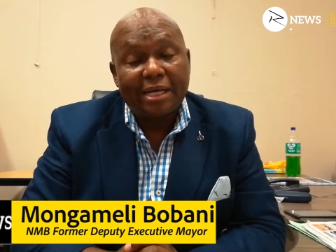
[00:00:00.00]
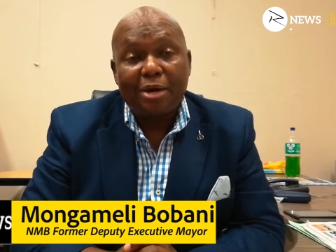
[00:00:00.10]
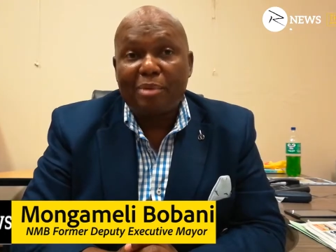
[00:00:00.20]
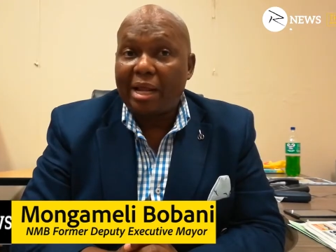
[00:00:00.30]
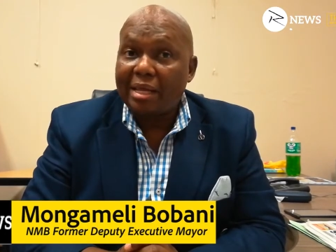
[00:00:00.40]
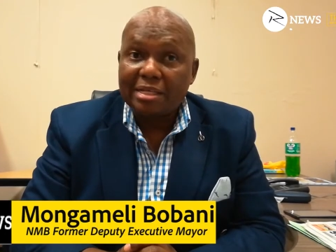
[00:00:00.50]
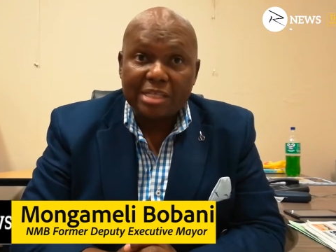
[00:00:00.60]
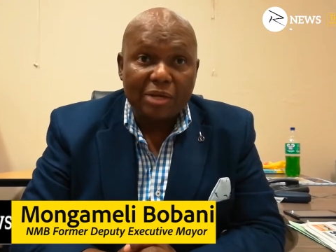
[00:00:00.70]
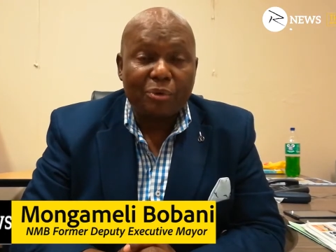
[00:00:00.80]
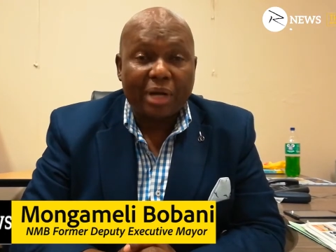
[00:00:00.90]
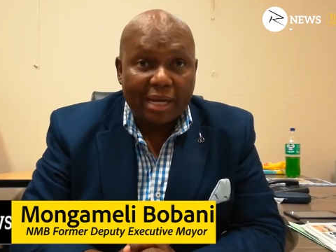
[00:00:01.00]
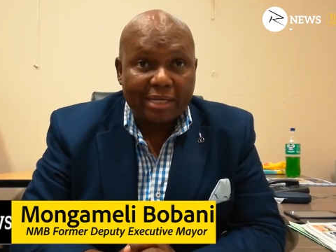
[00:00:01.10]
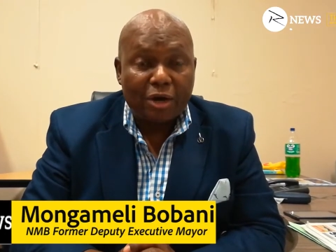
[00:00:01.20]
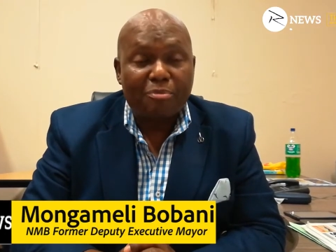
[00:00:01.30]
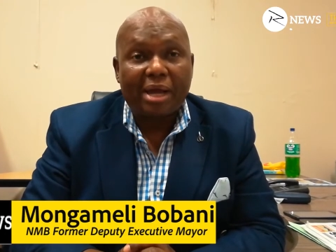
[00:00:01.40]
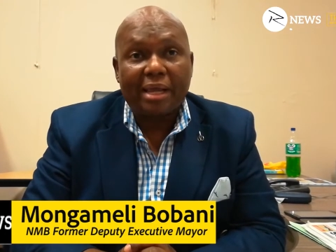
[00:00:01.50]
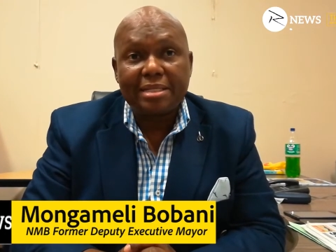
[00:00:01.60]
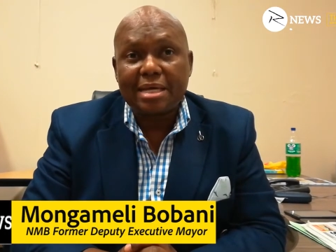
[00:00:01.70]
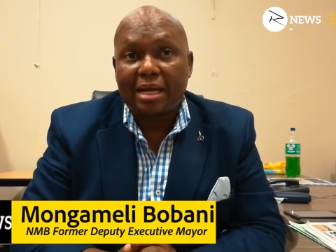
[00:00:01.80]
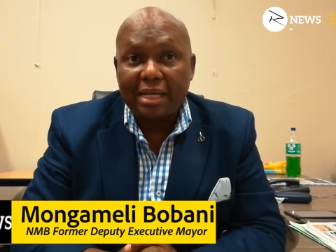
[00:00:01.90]
But I can tell you right now, my hands
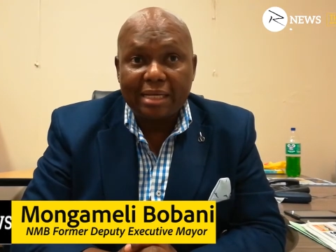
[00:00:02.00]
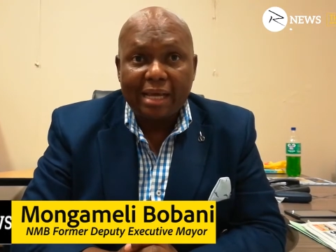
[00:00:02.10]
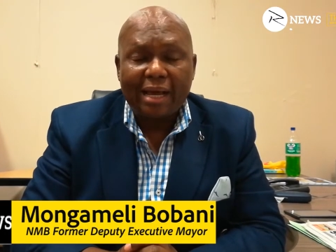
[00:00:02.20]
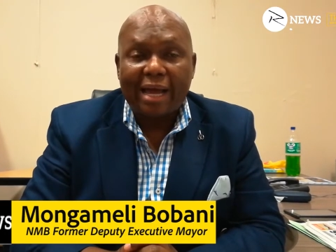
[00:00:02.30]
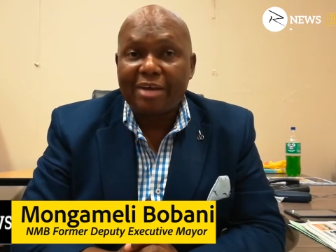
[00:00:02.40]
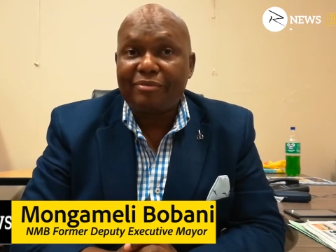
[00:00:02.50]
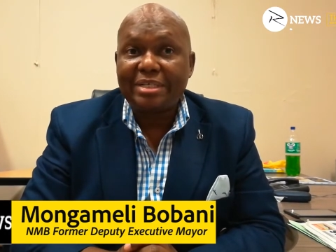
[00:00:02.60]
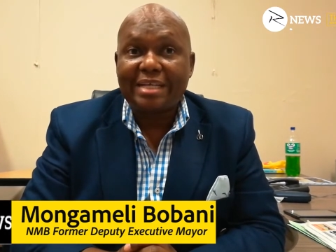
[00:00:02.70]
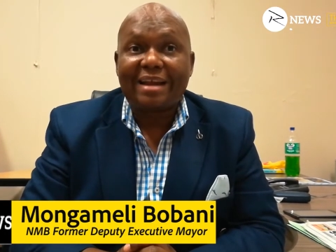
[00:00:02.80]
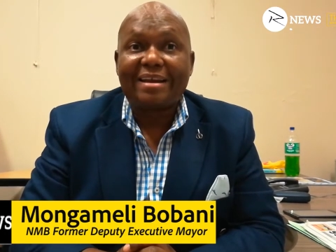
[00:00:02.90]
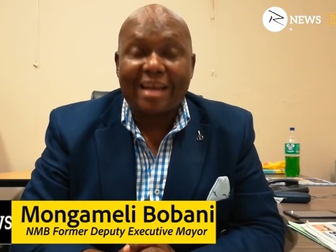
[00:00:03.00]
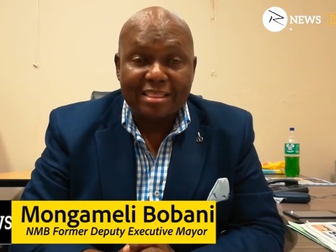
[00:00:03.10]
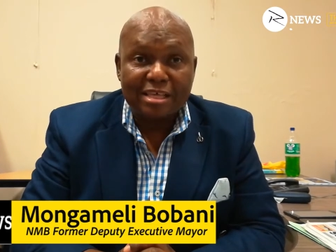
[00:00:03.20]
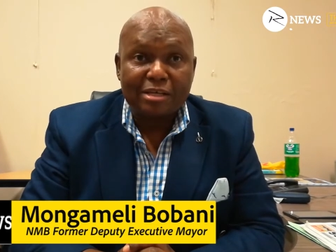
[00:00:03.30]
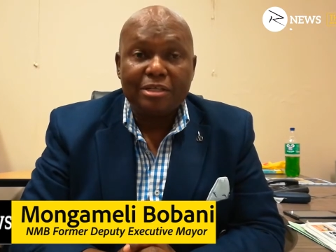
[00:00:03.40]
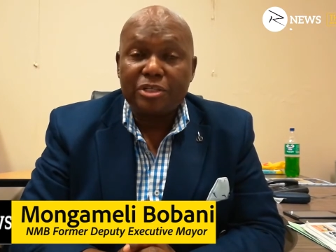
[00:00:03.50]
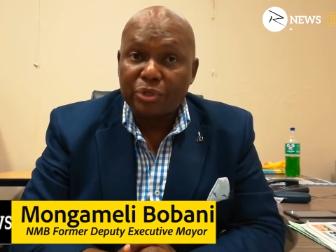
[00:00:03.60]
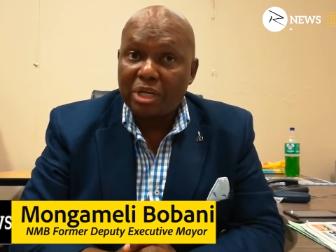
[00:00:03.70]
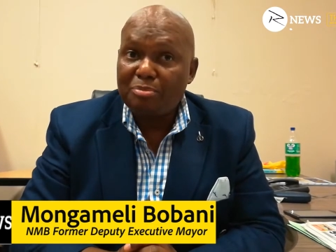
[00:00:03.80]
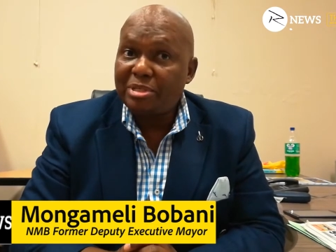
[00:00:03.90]
are clean. I haven't done nothing.
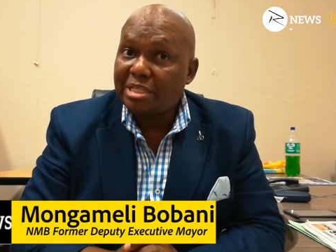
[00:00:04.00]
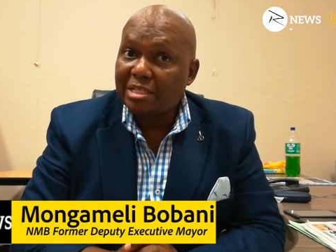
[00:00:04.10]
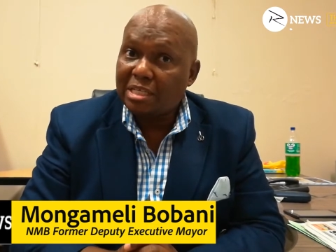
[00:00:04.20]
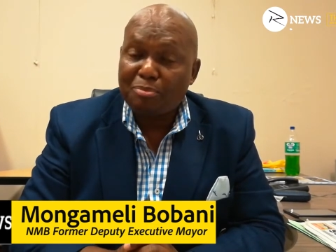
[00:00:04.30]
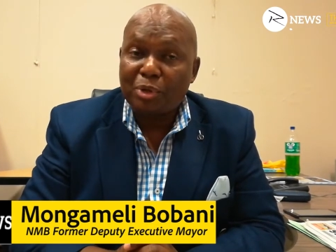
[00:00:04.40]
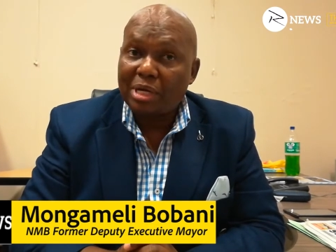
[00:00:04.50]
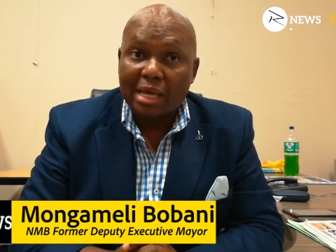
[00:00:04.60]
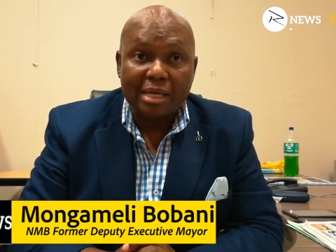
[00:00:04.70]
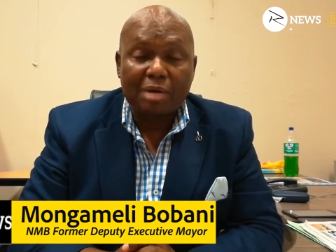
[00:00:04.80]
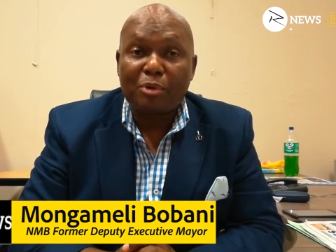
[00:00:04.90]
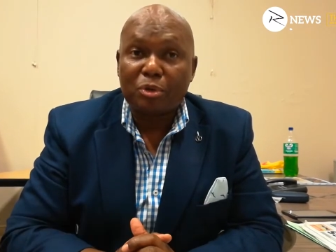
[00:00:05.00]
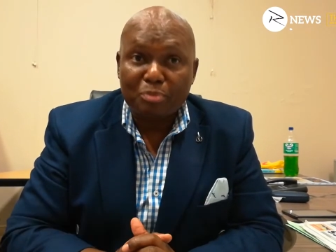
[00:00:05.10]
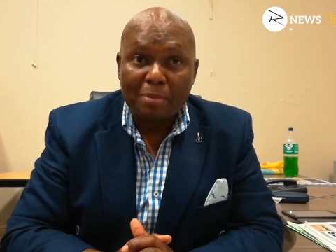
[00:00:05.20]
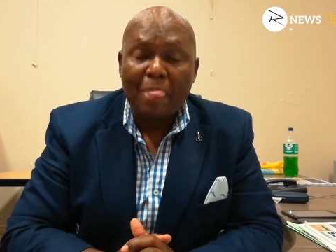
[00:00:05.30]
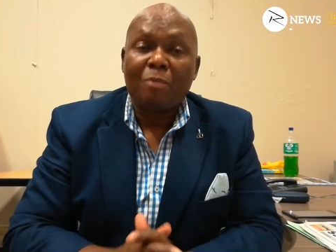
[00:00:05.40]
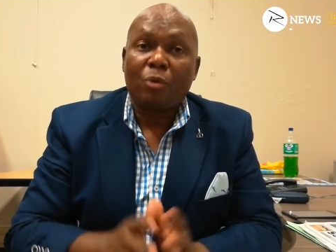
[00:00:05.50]
Trollips just keep on lying about me.